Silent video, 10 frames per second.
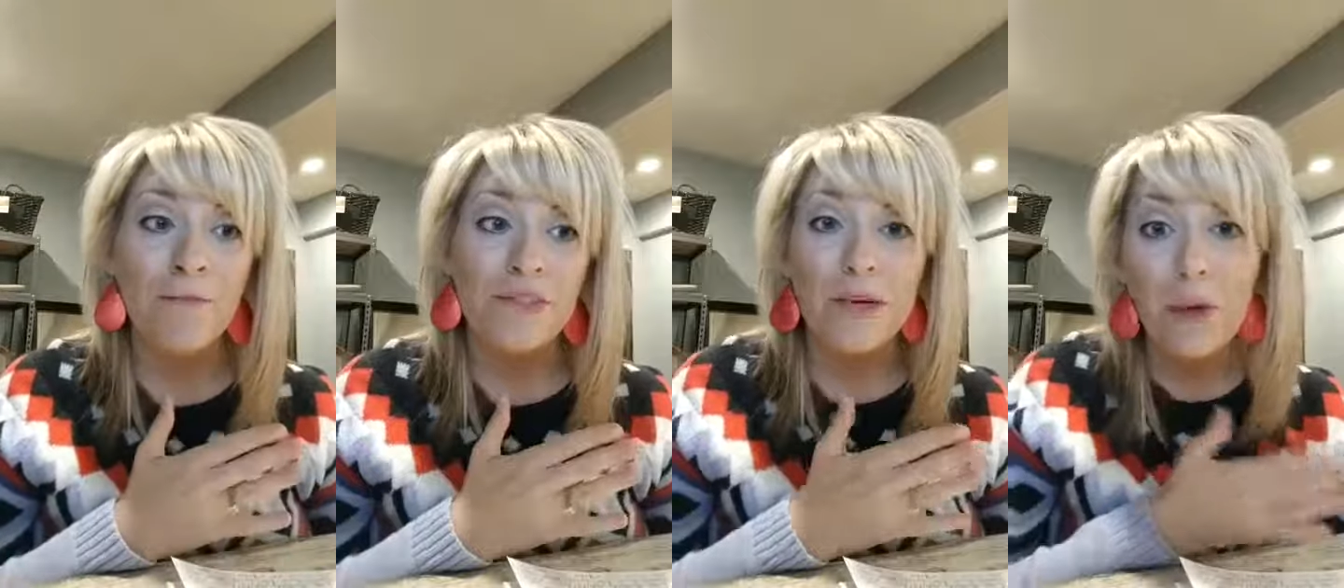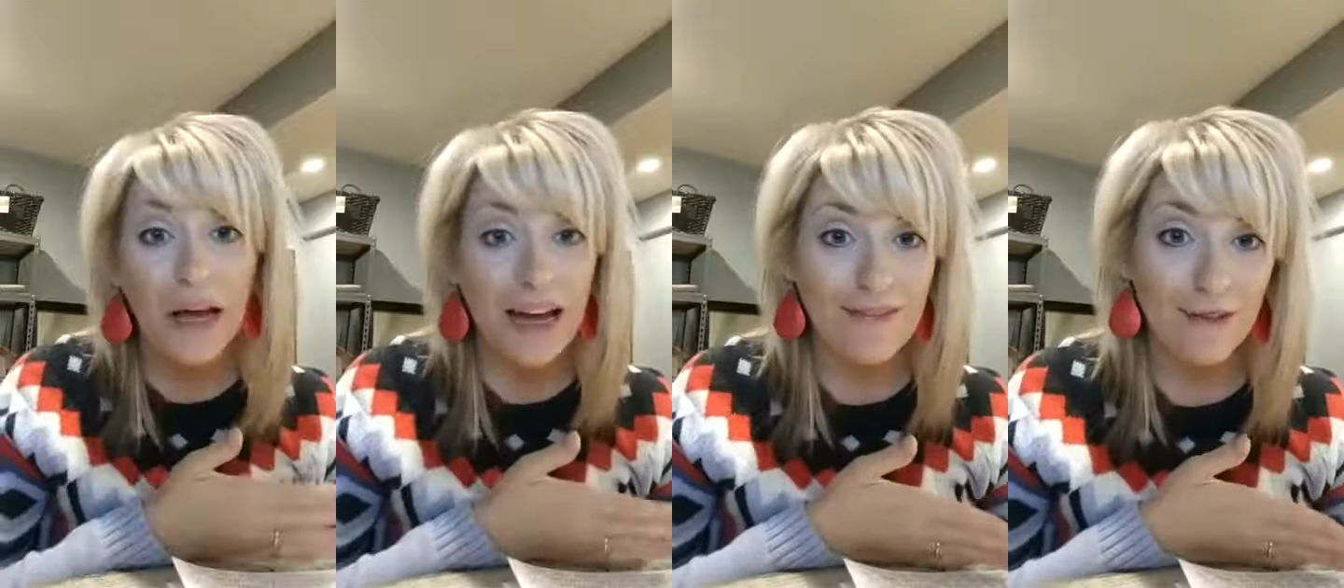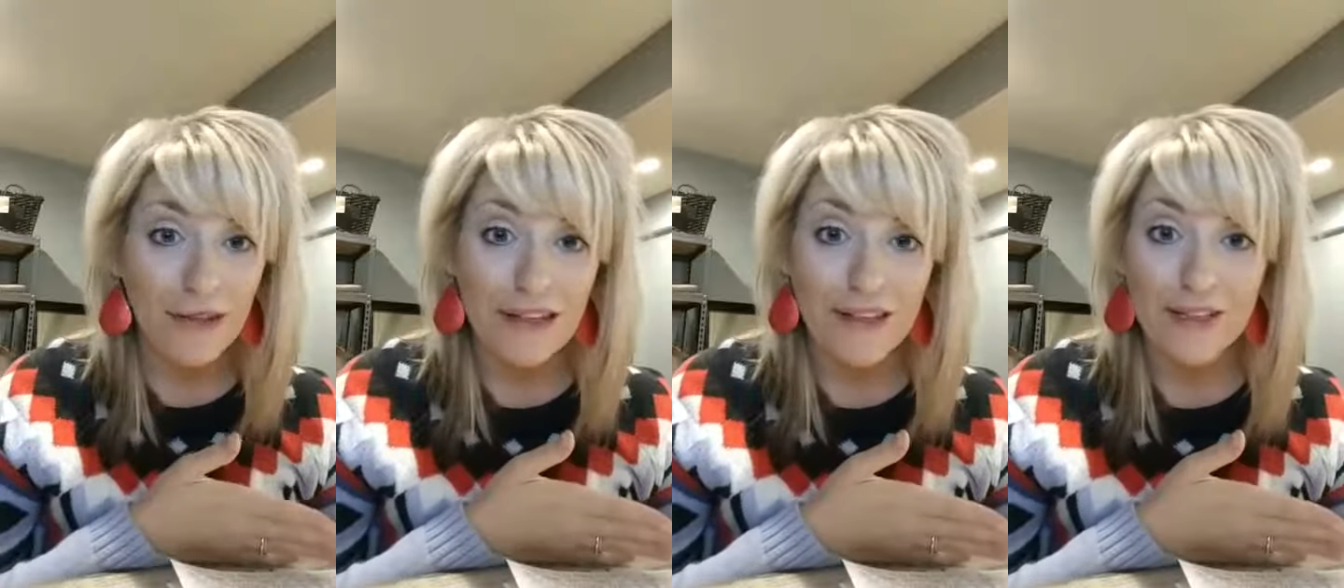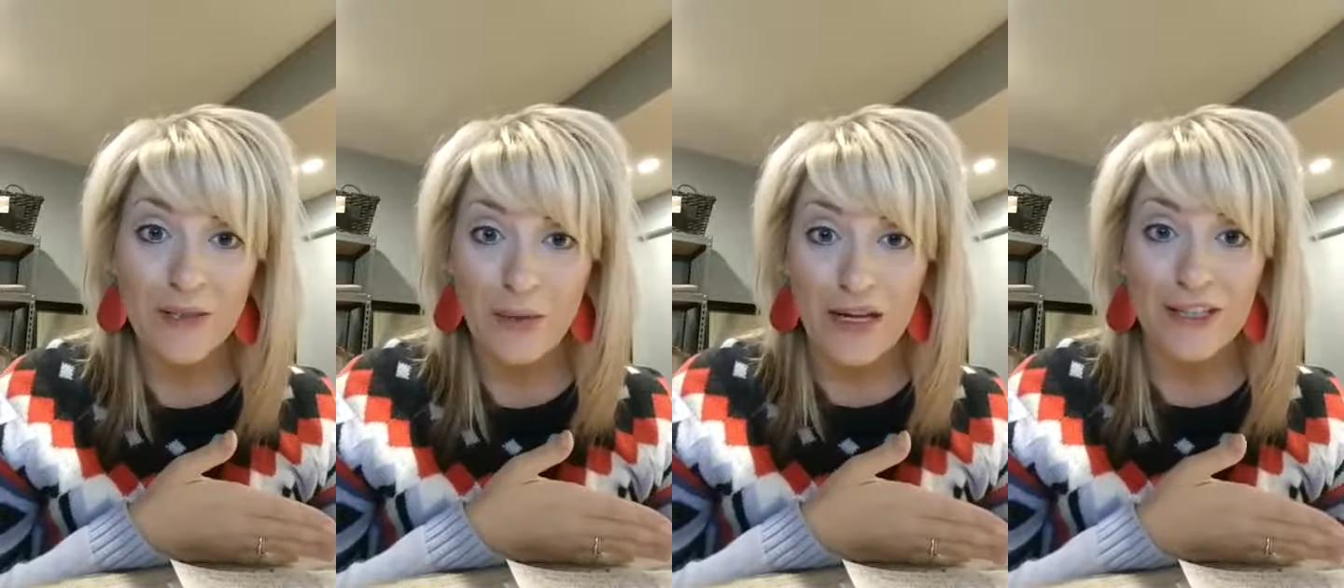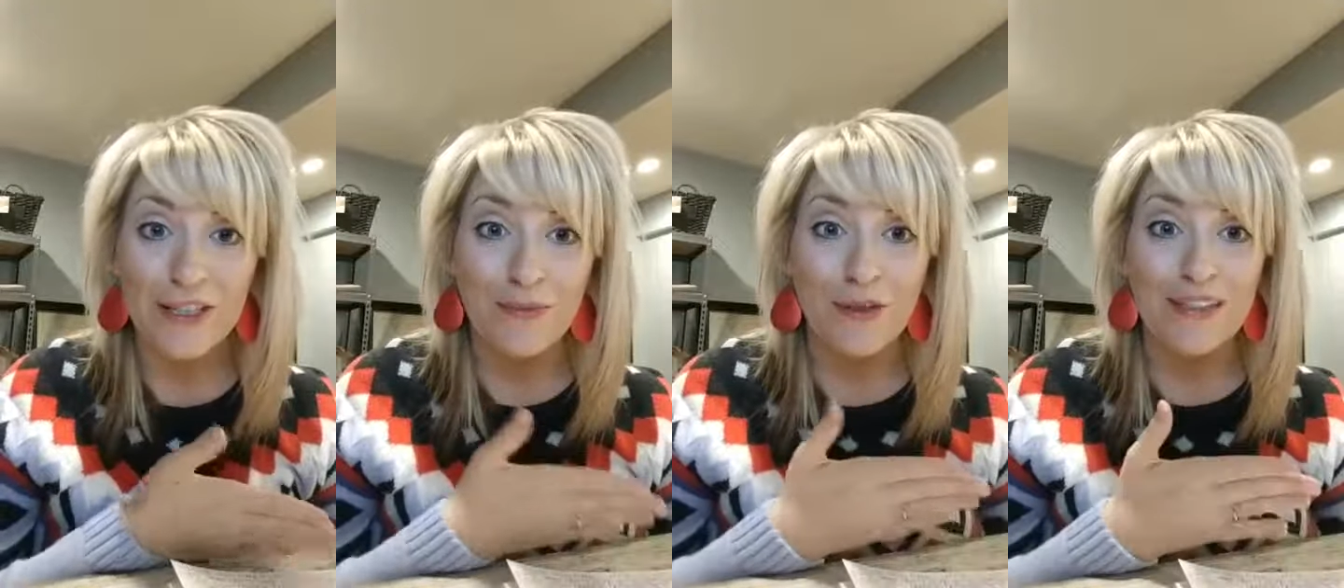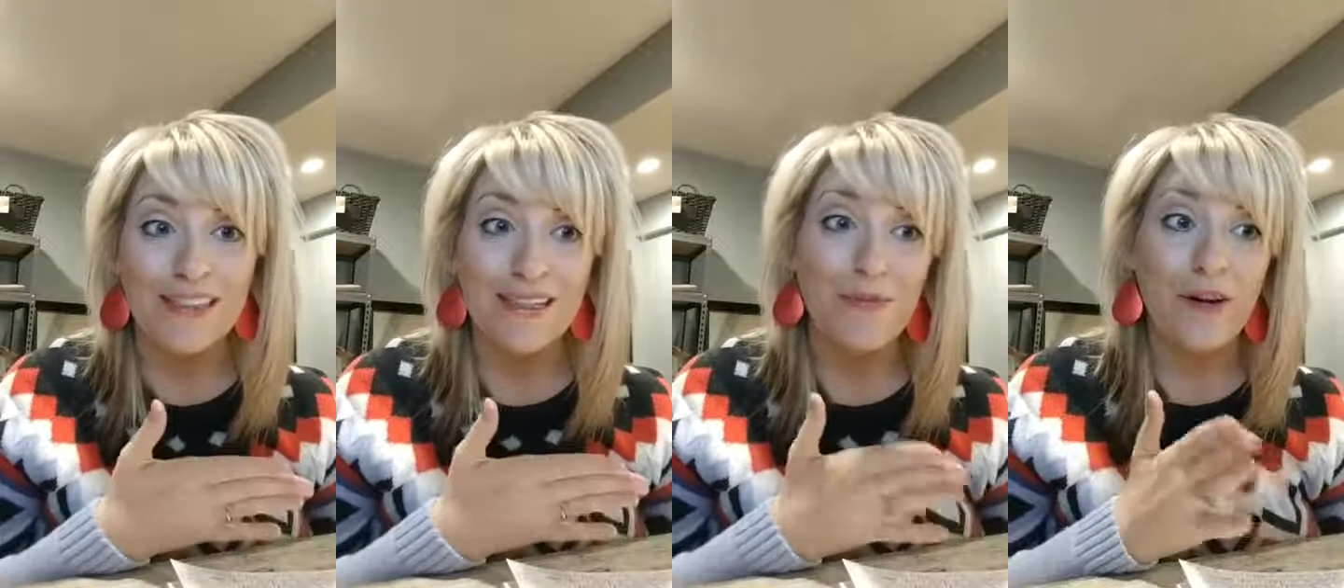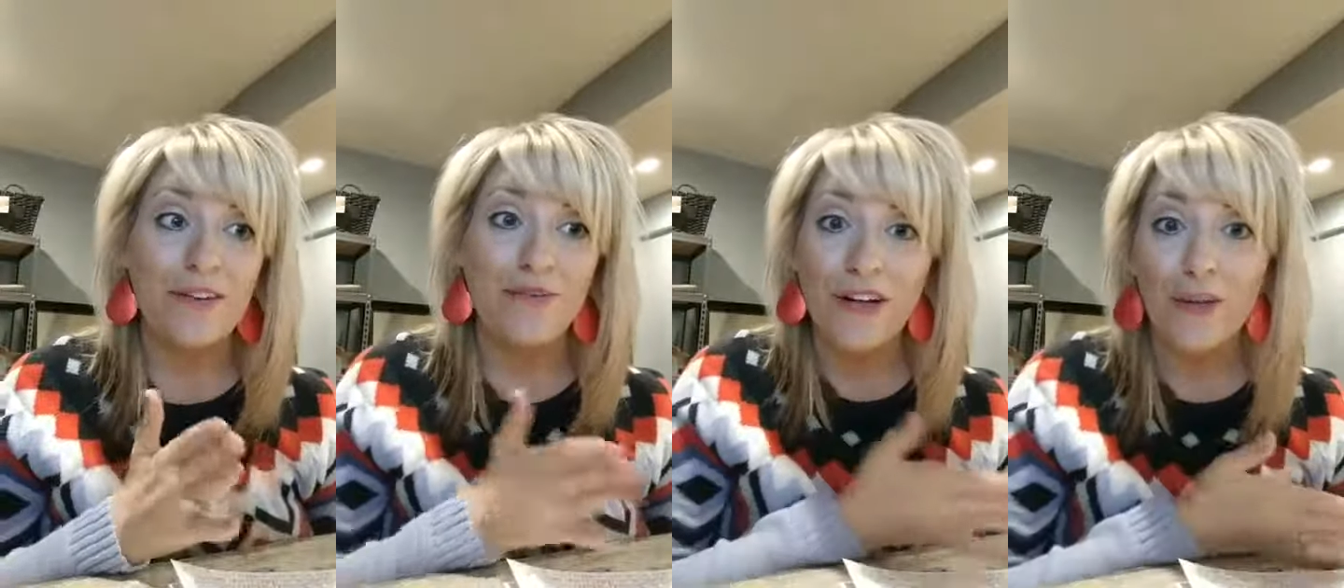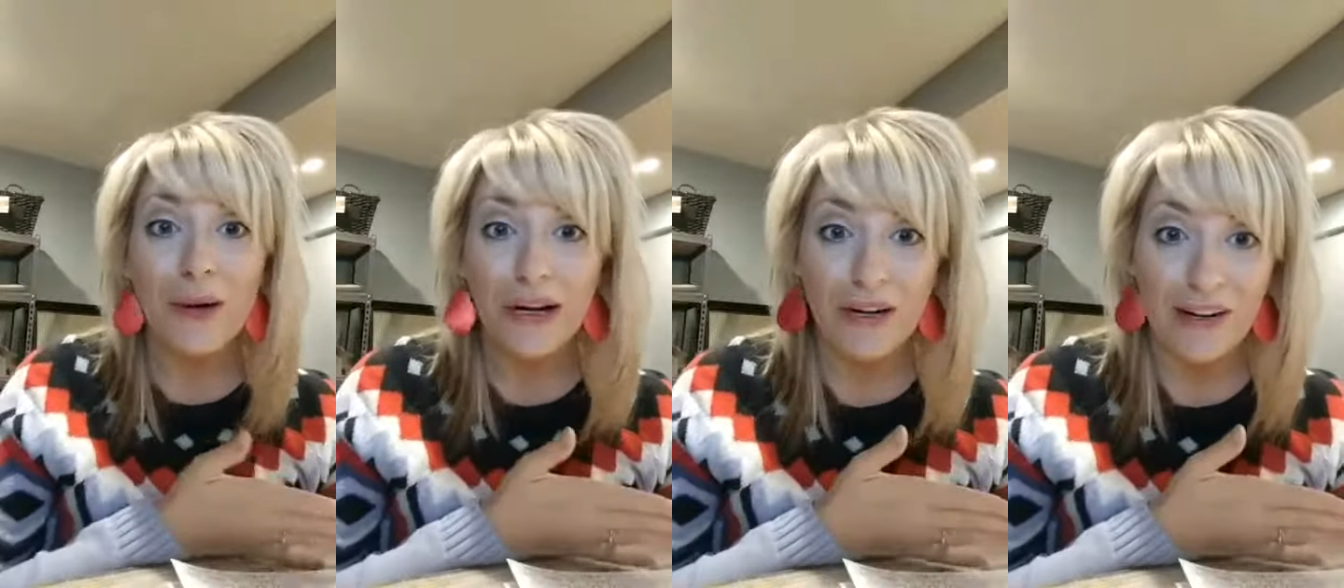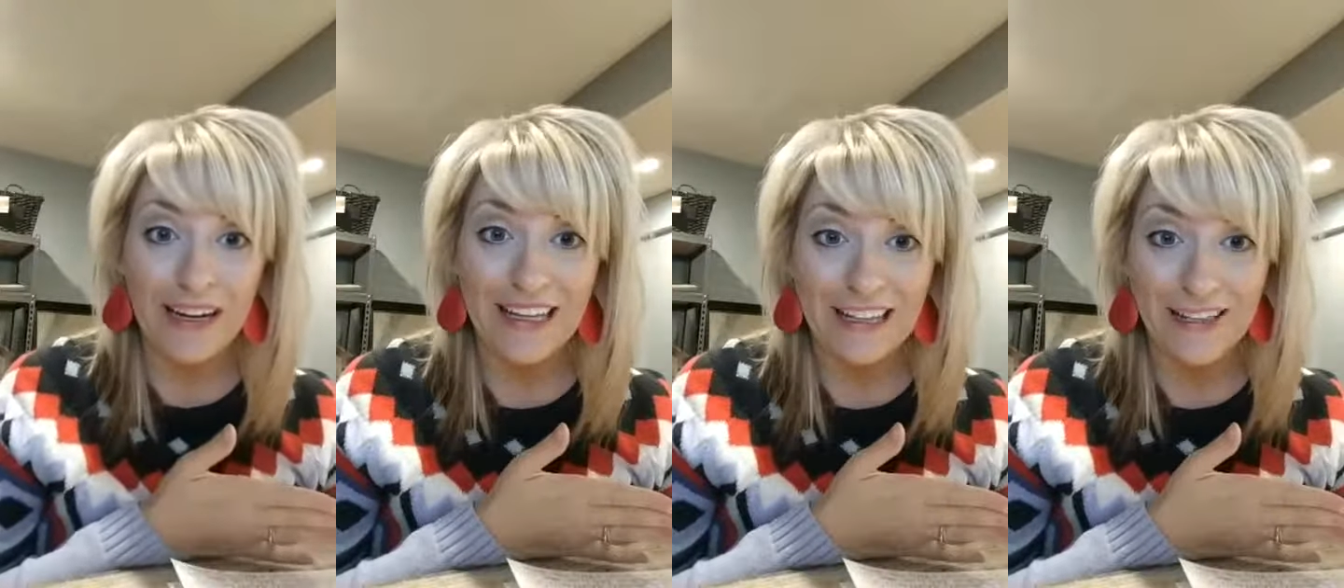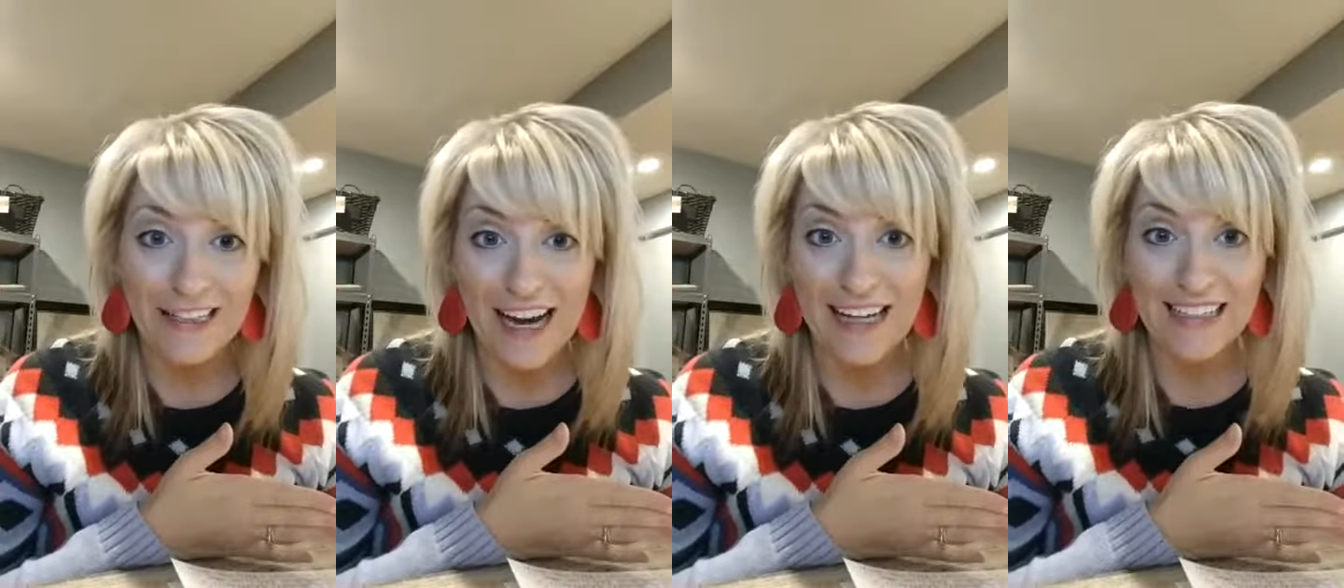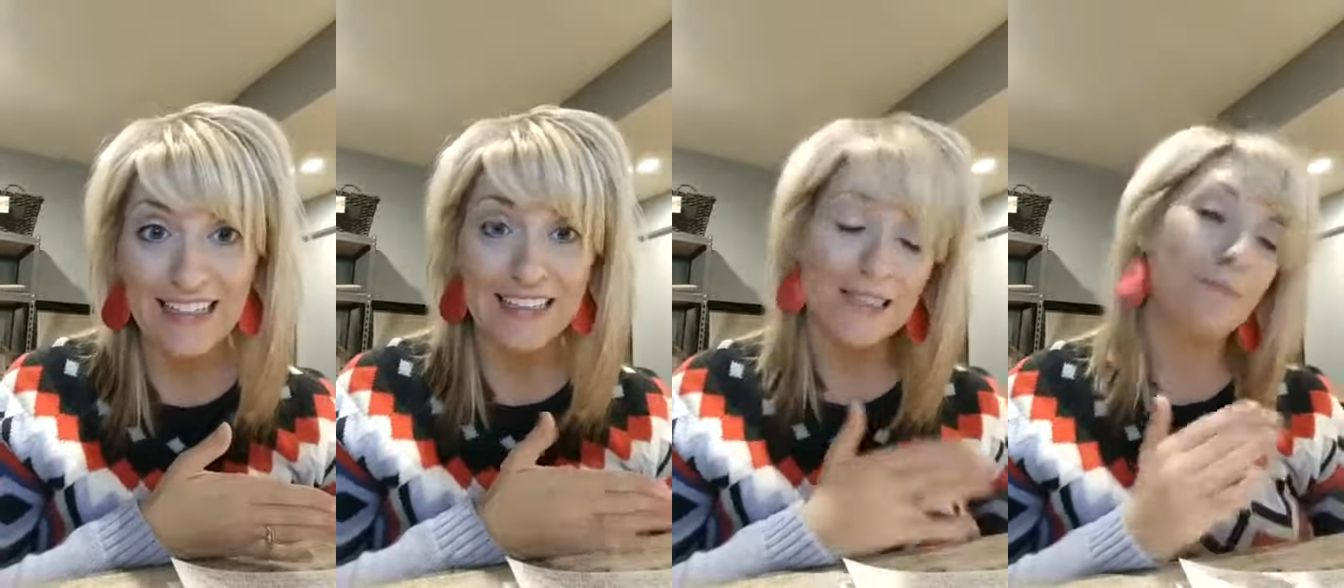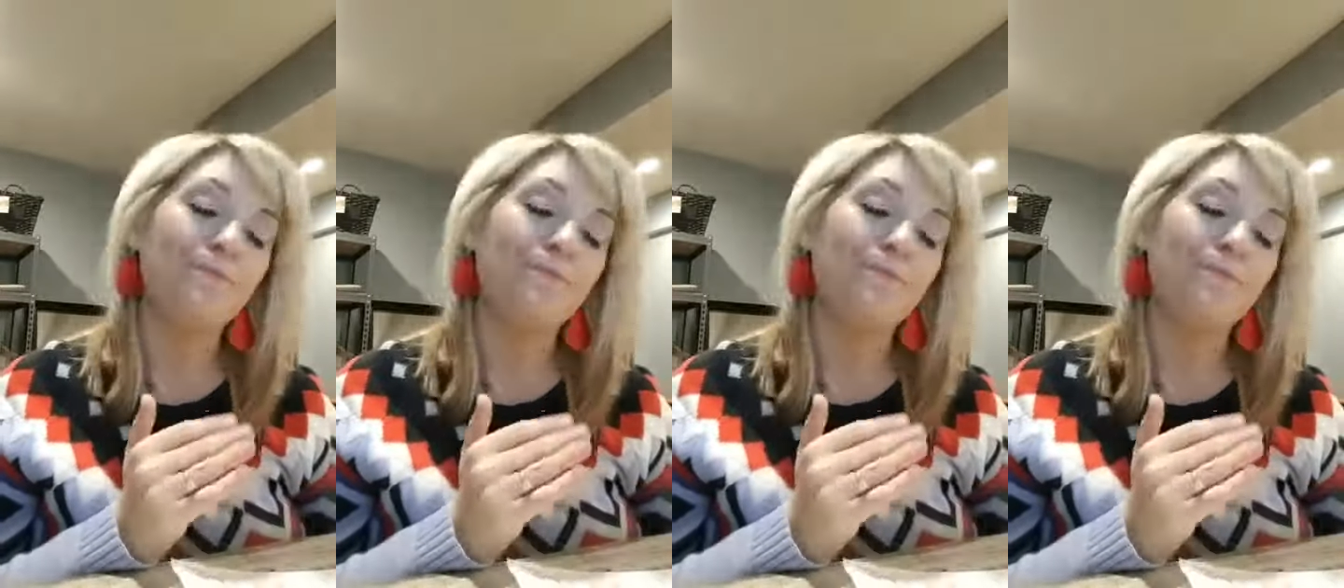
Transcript: somewhat hateful in their speech, somewhat fear-mongering in their tactics,